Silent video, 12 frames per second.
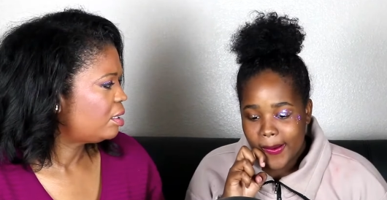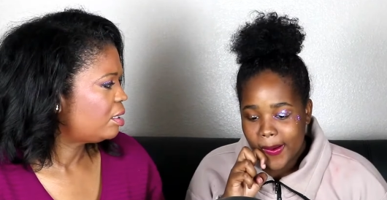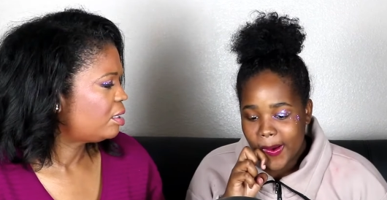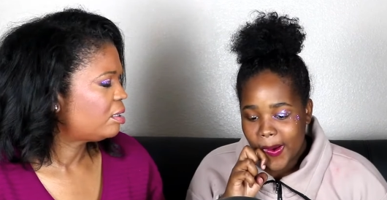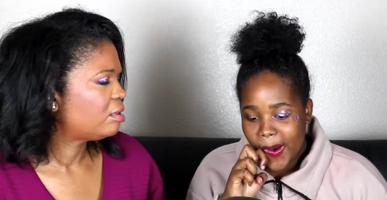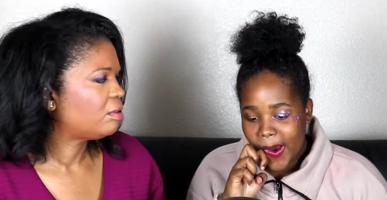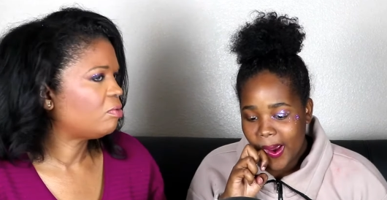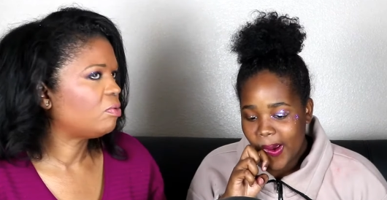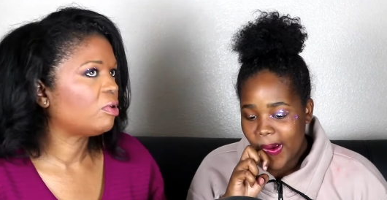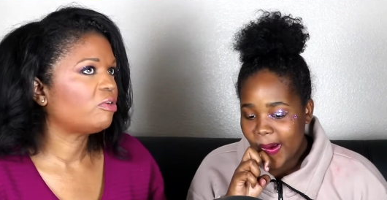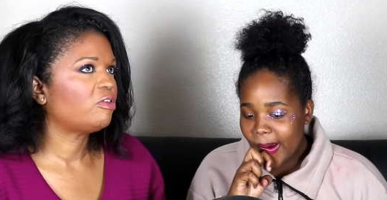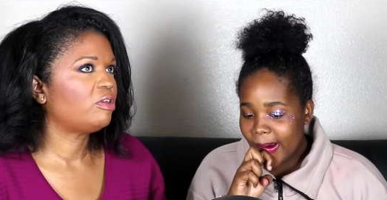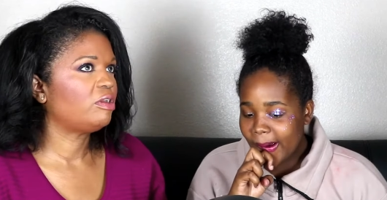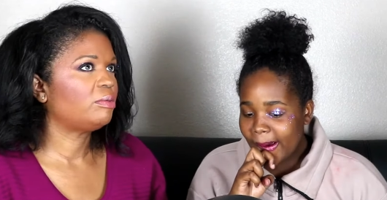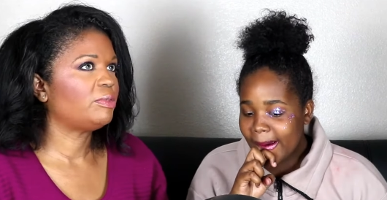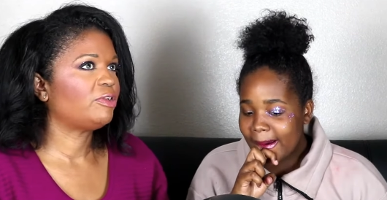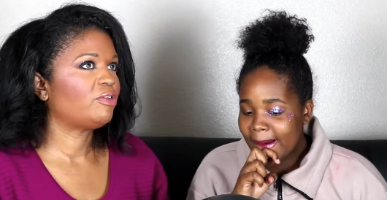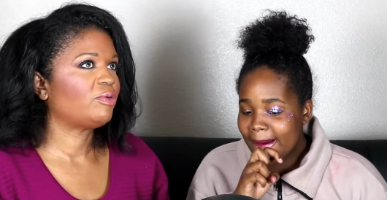Speaker 1: This is the worst
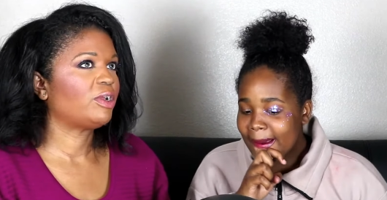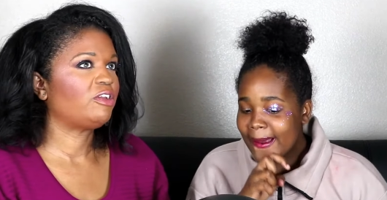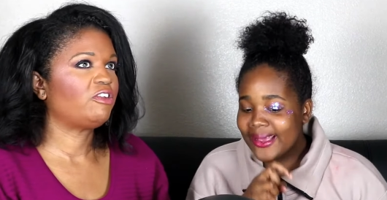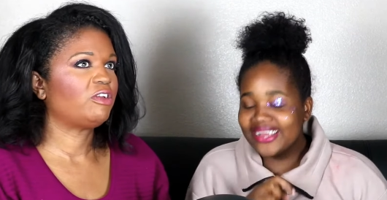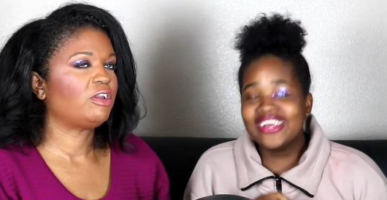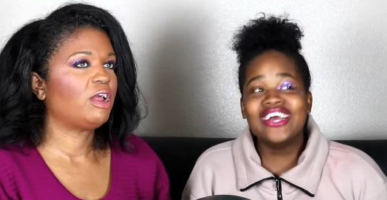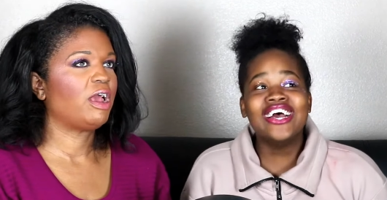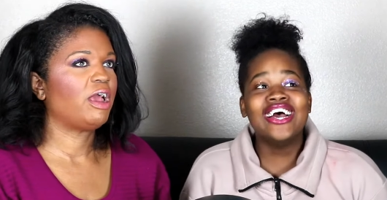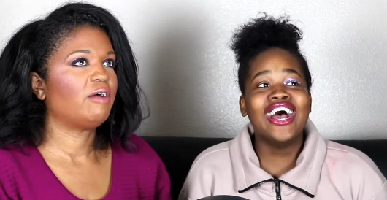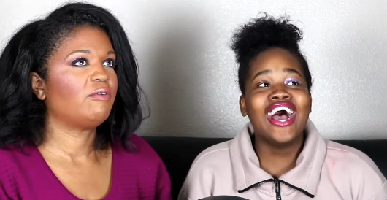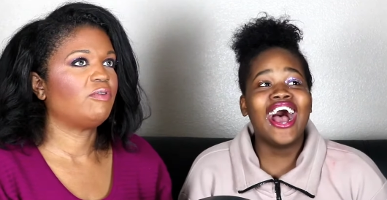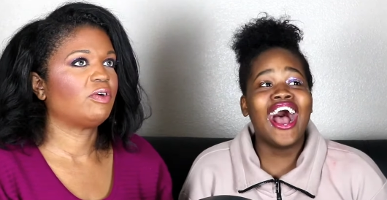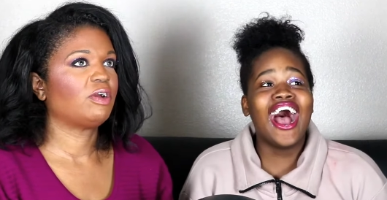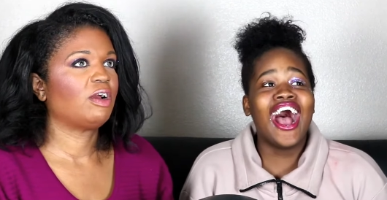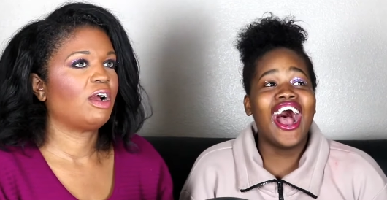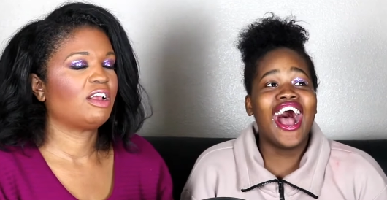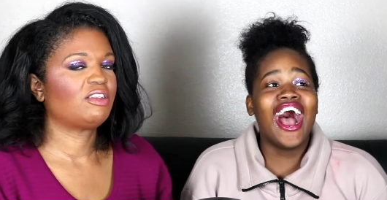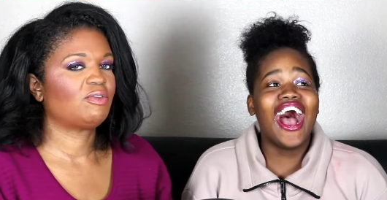demonstration ever.
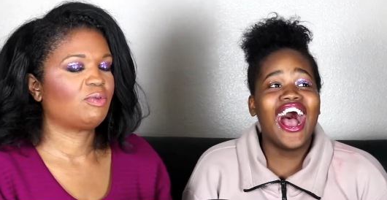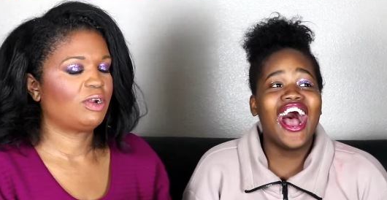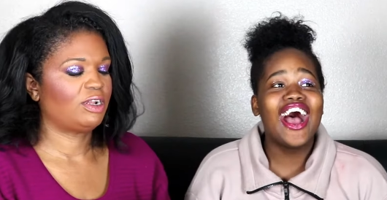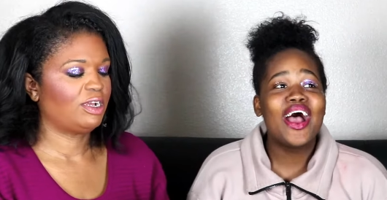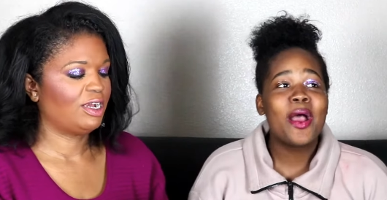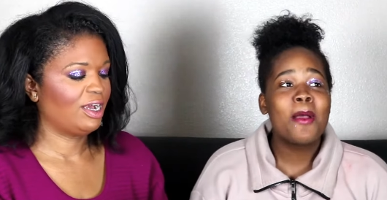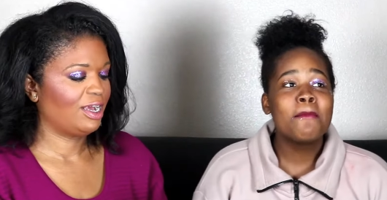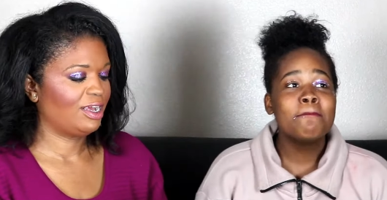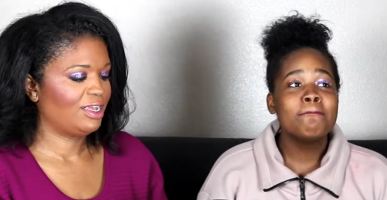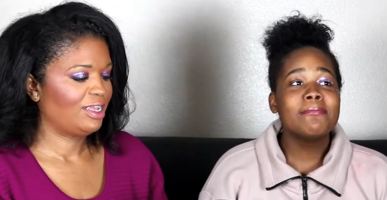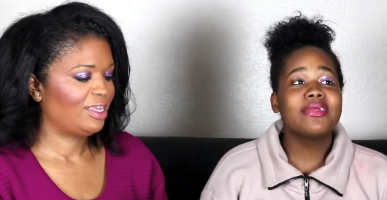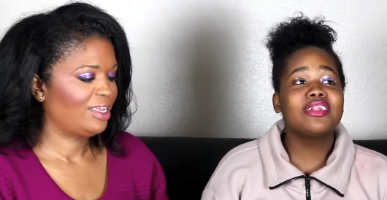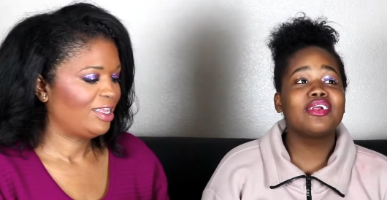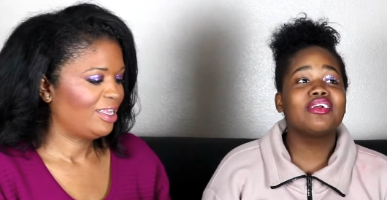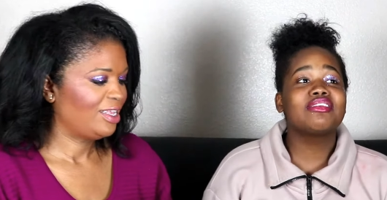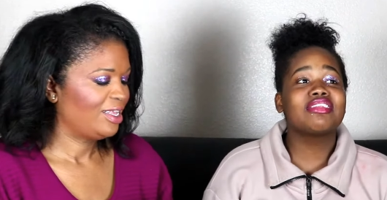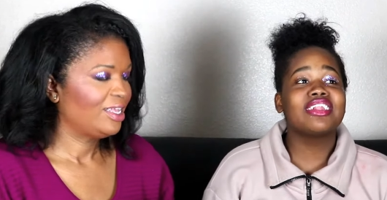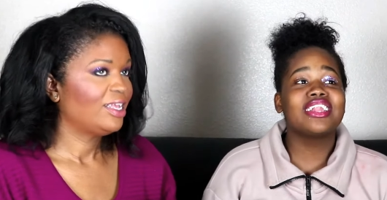I swear to God.
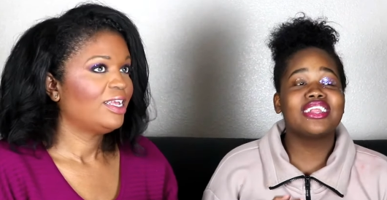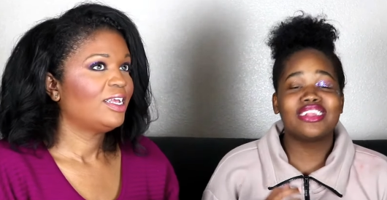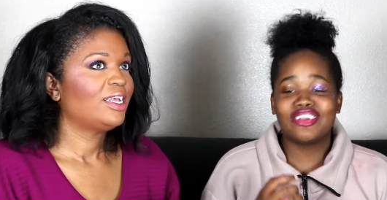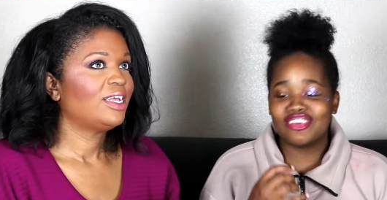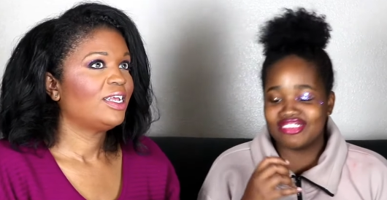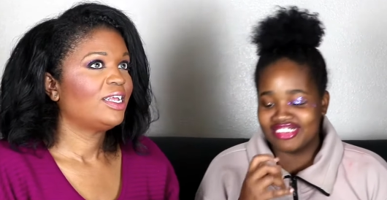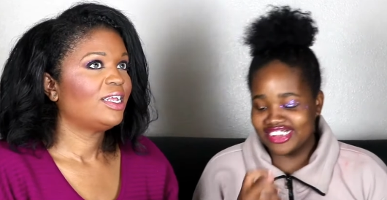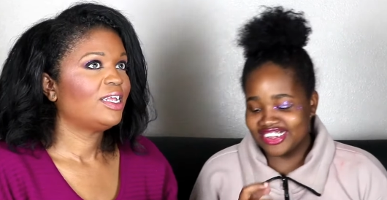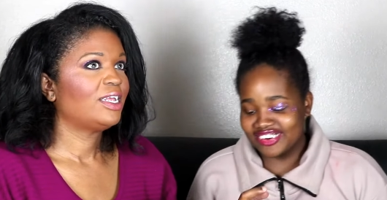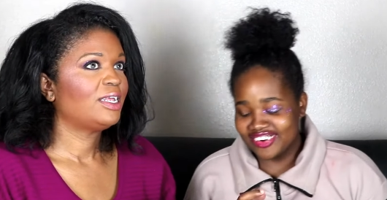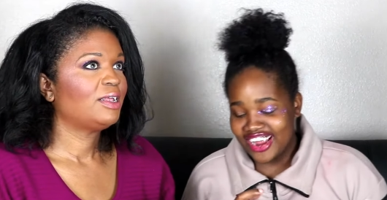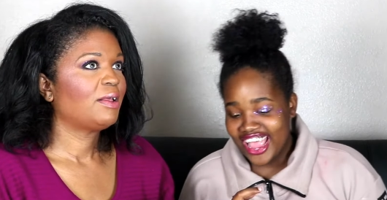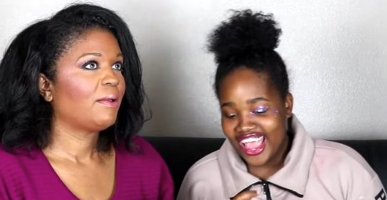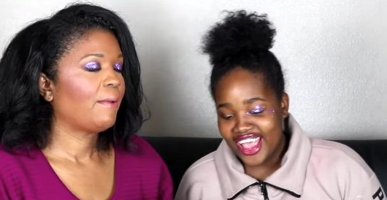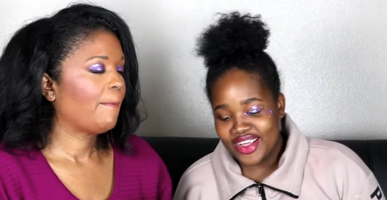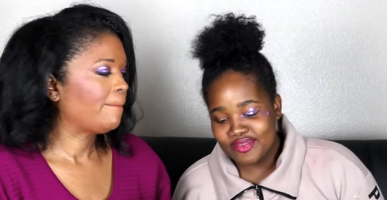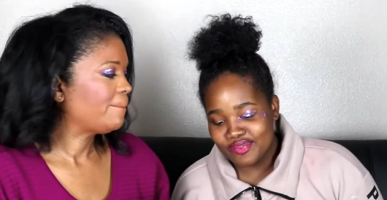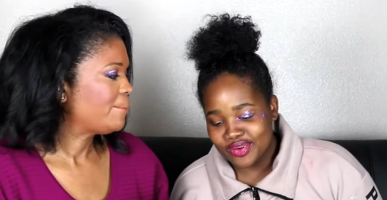There's there's glitter
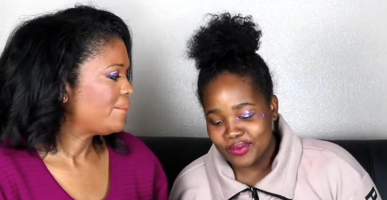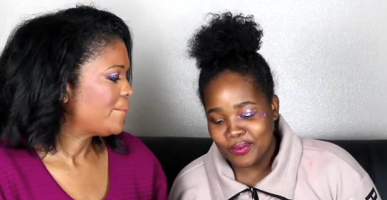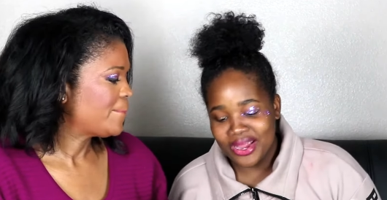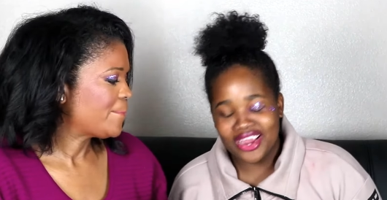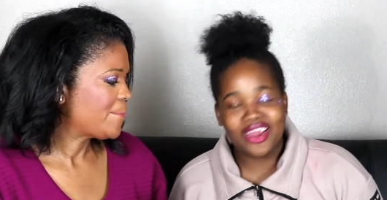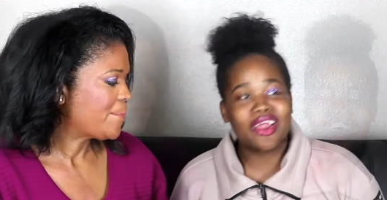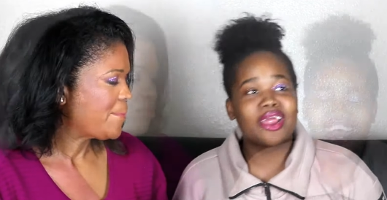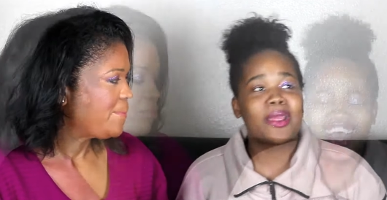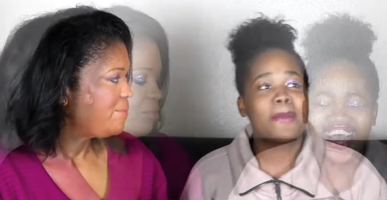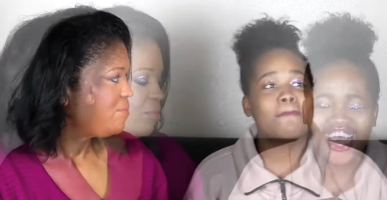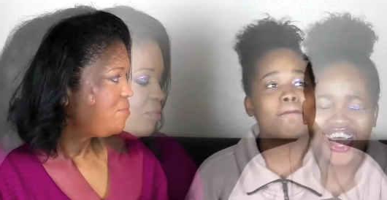
Speaker 2: everywhere.